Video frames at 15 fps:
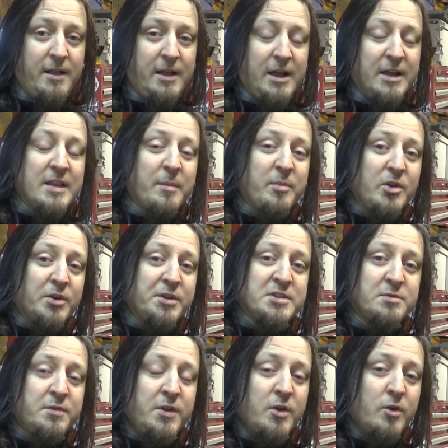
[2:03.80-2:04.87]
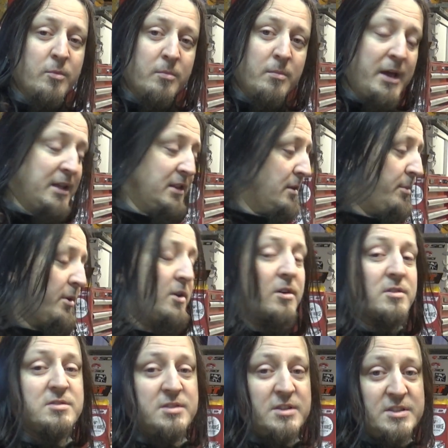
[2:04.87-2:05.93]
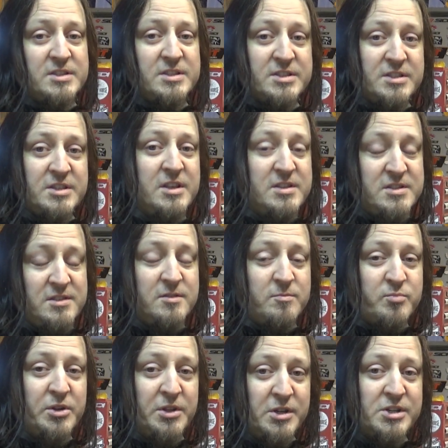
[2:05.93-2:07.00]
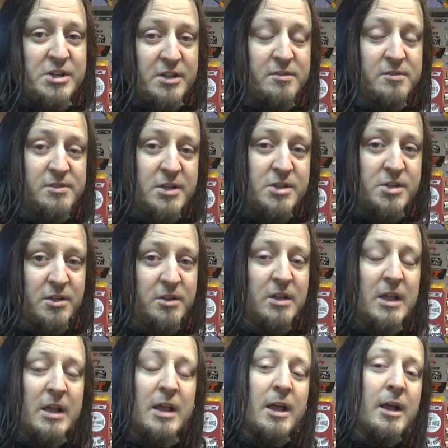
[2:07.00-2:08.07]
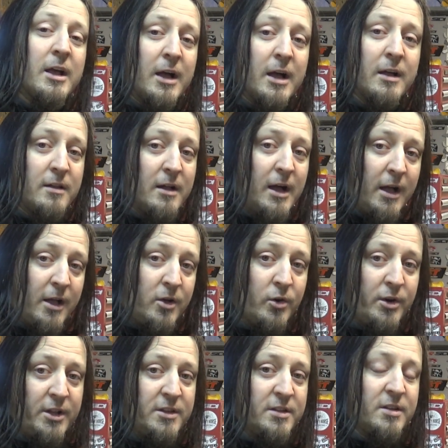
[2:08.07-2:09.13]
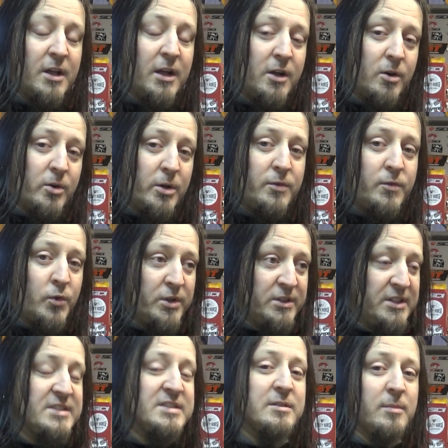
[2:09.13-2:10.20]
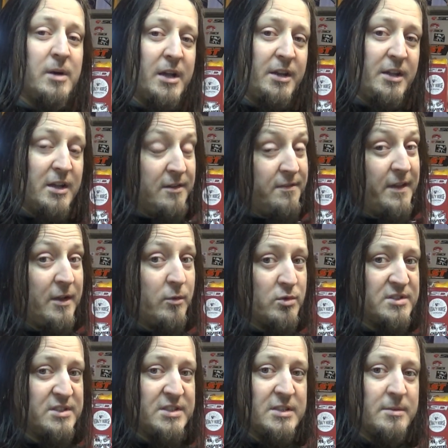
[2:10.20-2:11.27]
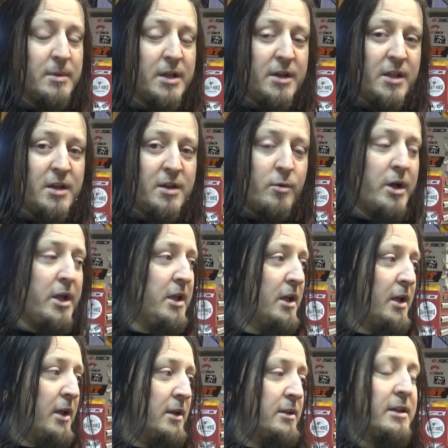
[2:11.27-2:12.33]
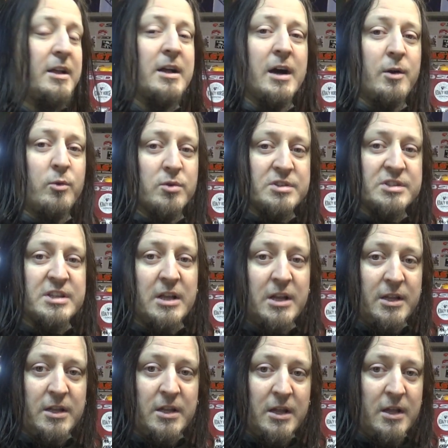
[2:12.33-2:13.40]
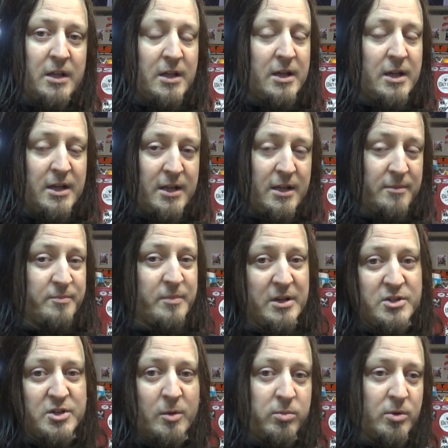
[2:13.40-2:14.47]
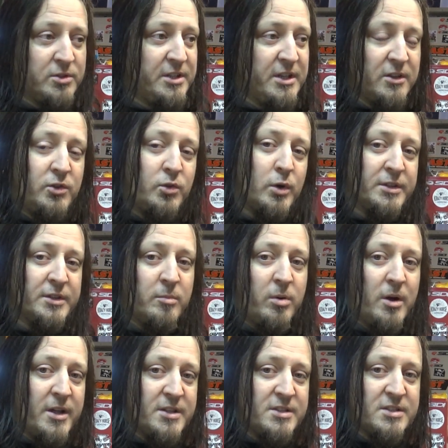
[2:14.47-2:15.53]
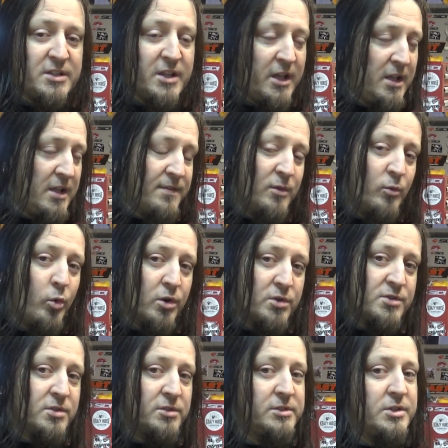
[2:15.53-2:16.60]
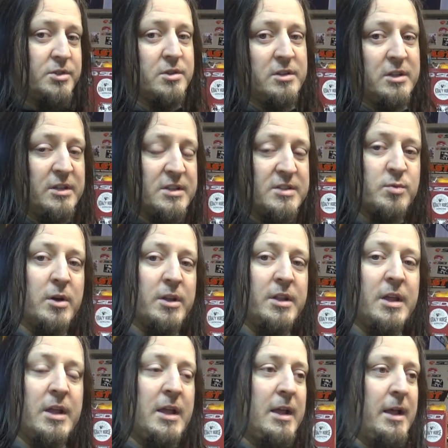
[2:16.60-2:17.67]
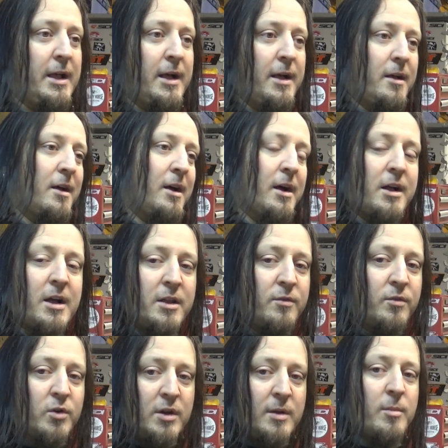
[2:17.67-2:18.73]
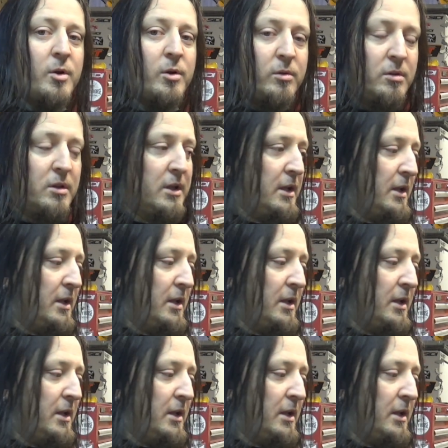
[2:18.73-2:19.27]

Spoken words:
And I'll be honest with you, mainly because it's in a pretty shit condition. I got it for decent money. I think it was decent money anyway. The guy was selling a job lot. He had 2 other bikes. They even worse condition than this one. I kind of got them all.